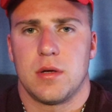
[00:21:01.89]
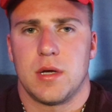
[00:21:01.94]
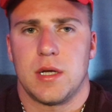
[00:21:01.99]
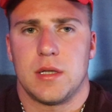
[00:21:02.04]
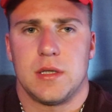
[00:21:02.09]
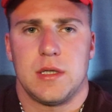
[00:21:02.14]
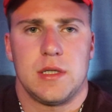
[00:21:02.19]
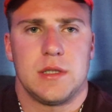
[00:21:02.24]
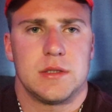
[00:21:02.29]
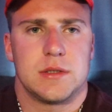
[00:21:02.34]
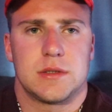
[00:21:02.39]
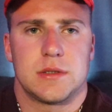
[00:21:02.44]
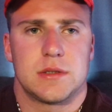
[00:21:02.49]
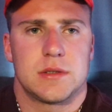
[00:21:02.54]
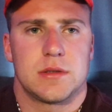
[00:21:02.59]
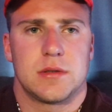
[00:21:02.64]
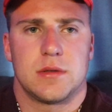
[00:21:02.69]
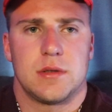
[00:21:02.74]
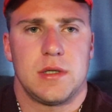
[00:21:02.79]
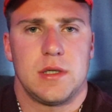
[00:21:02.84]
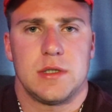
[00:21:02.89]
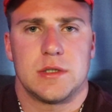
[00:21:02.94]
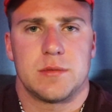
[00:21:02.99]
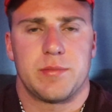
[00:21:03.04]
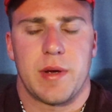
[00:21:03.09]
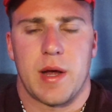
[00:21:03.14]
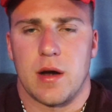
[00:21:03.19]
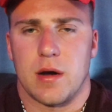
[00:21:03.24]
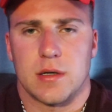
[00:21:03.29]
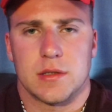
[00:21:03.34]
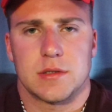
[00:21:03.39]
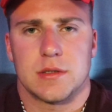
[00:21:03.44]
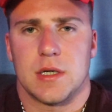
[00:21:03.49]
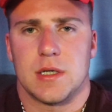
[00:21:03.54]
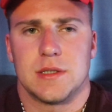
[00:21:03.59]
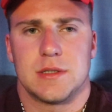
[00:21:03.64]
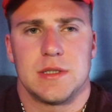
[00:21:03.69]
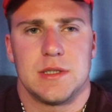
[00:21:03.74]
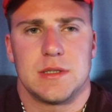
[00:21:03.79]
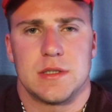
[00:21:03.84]
And these
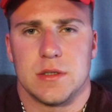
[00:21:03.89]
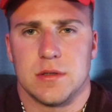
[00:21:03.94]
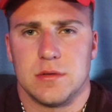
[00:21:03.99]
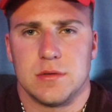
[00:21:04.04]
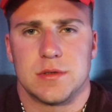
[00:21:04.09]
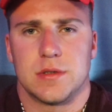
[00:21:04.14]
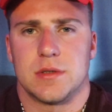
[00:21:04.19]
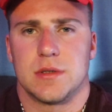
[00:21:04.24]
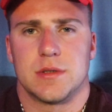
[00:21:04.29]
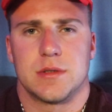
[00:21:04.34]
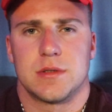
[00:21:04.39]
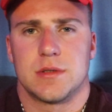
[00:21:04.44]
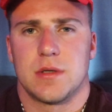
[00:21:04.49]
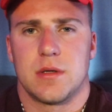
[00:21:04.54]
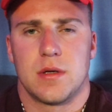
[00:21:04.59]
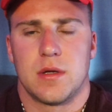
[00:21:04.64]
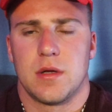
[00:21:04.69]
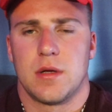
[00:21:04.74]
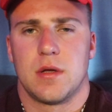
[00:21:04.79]
parasites, these losers,